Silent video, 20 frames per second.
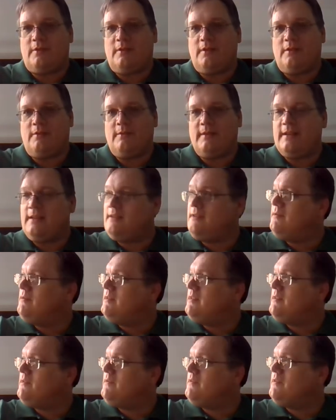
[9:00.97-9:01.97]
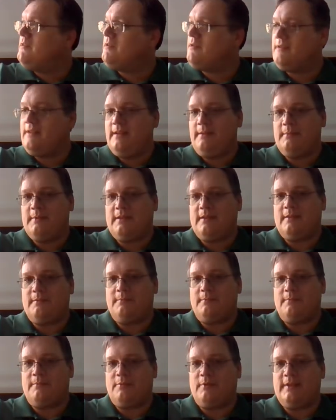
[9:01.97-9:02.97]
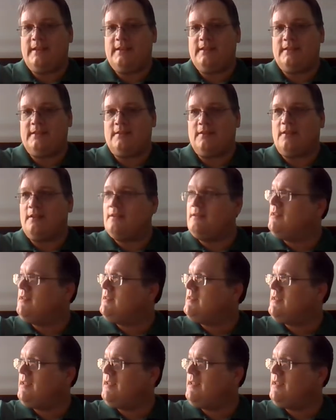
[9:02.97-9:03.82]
going to a different tree, but the breeze is all in the